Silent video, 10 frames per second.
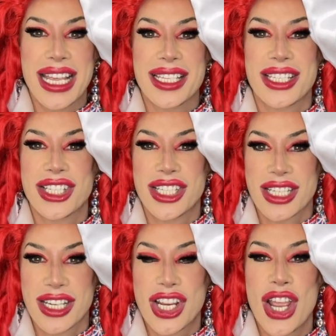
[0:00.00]

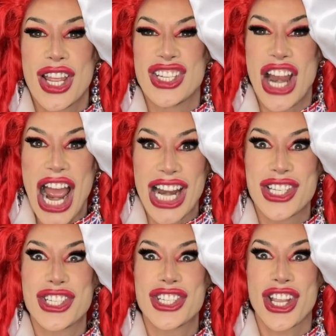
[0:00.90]

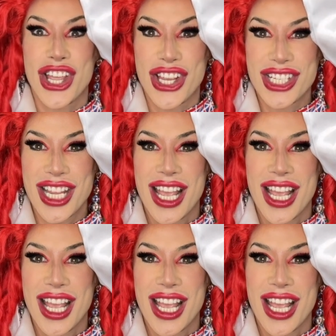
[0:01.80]
skirt